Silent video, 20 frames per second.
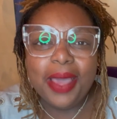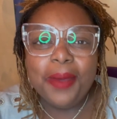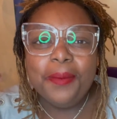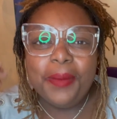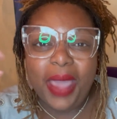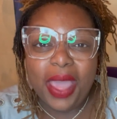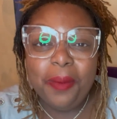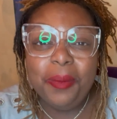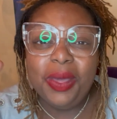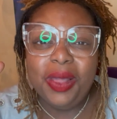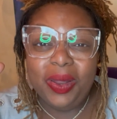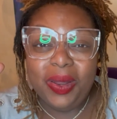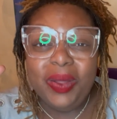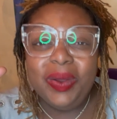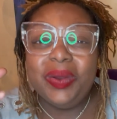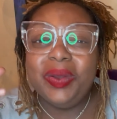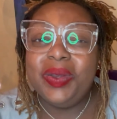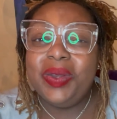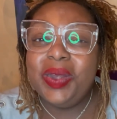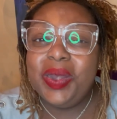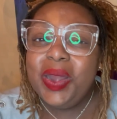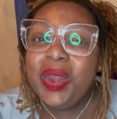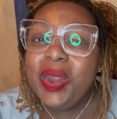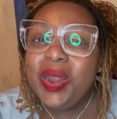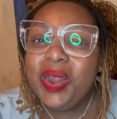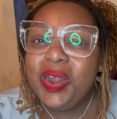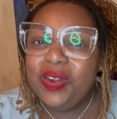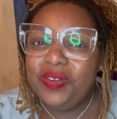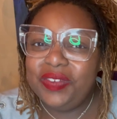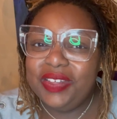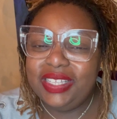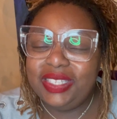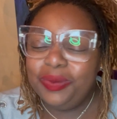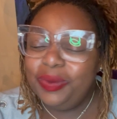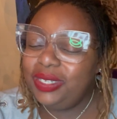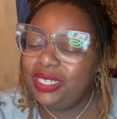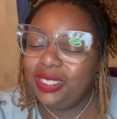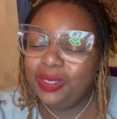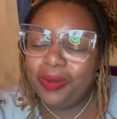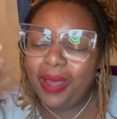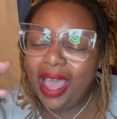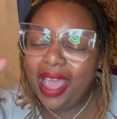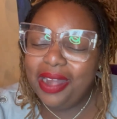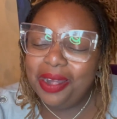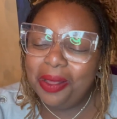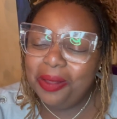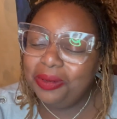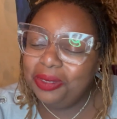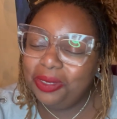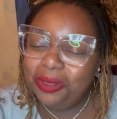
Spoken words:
make me a little nervous, which is why I don't